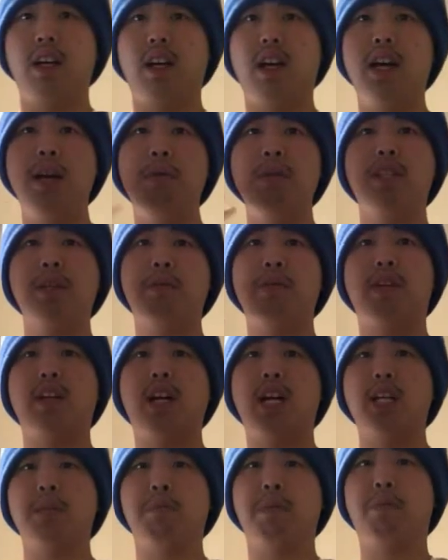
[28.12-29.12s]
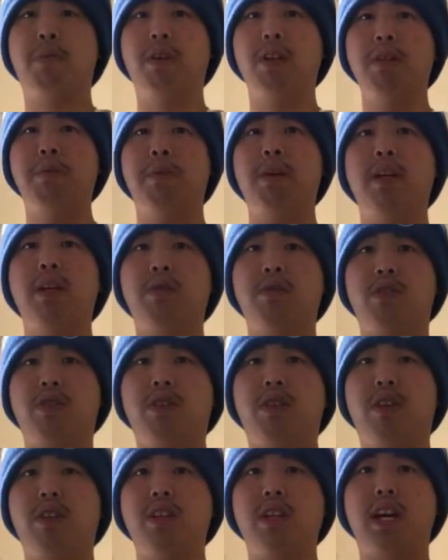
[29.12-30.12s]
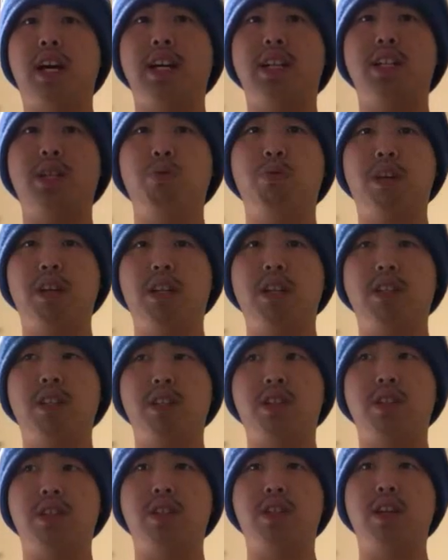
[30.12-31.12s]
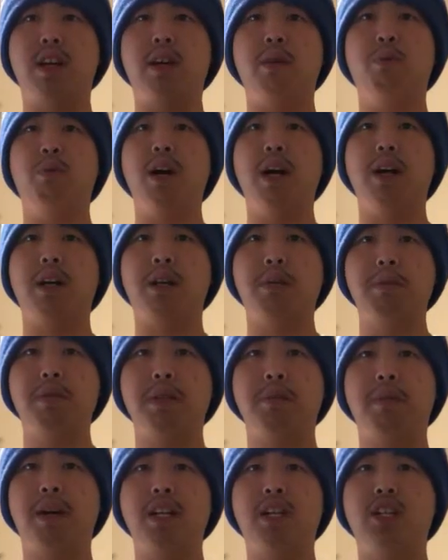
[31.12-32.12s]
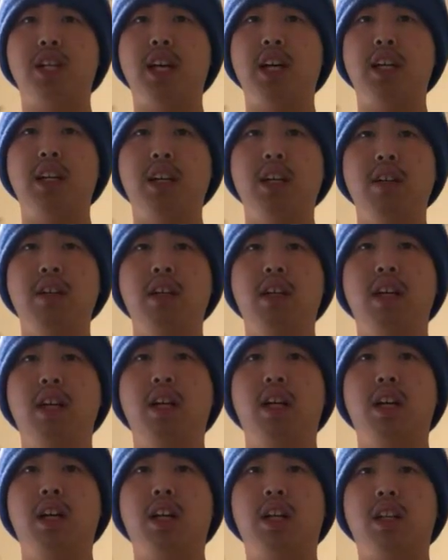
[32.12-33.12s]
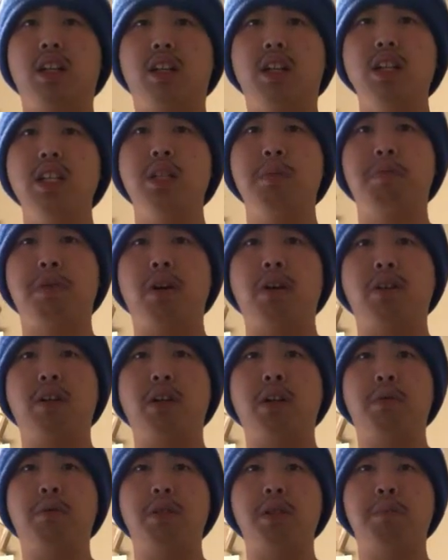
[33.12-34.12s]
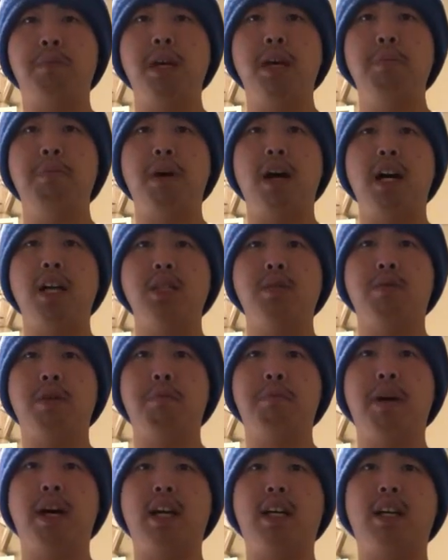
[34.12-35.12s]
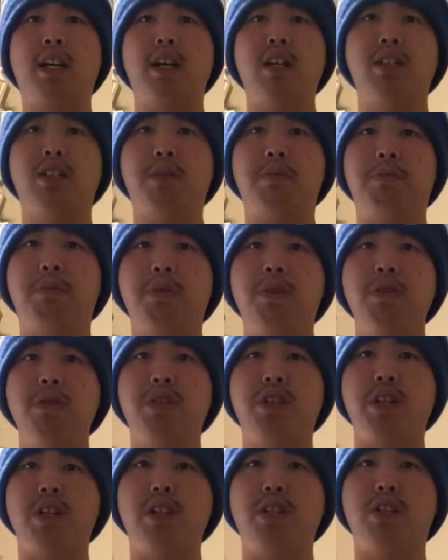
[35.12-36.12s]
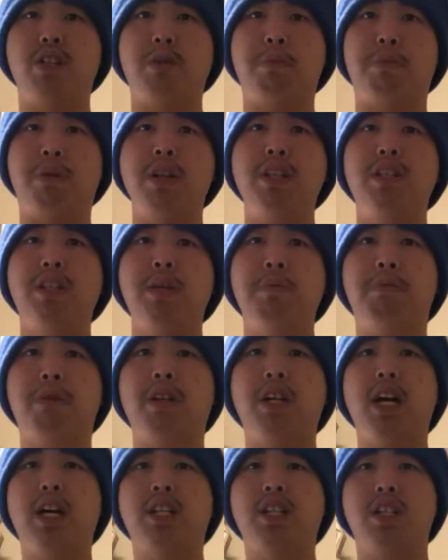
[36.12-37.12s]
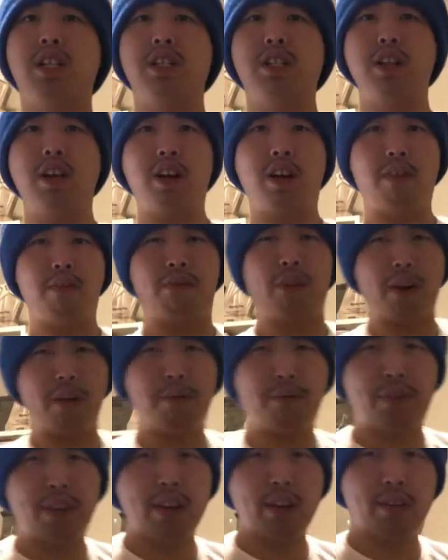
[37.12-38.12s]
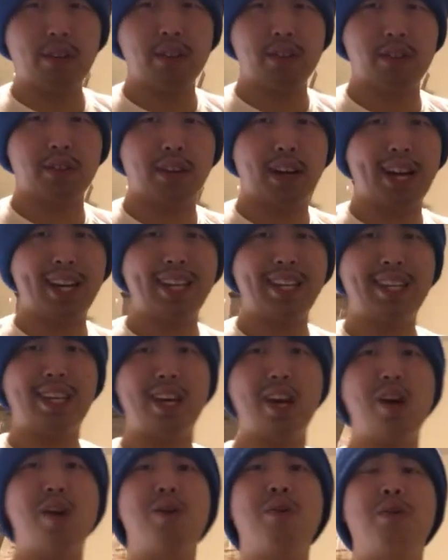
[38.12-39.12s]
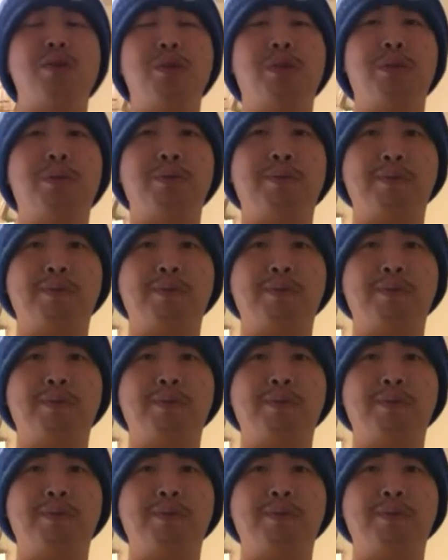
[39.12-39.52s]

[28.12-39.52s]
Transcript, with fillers: Hey, what's up you guys? Before the video starts, I just wanted to say welcome to my channel. This program was made possible by contributions to Prince D Productions from viewers like you.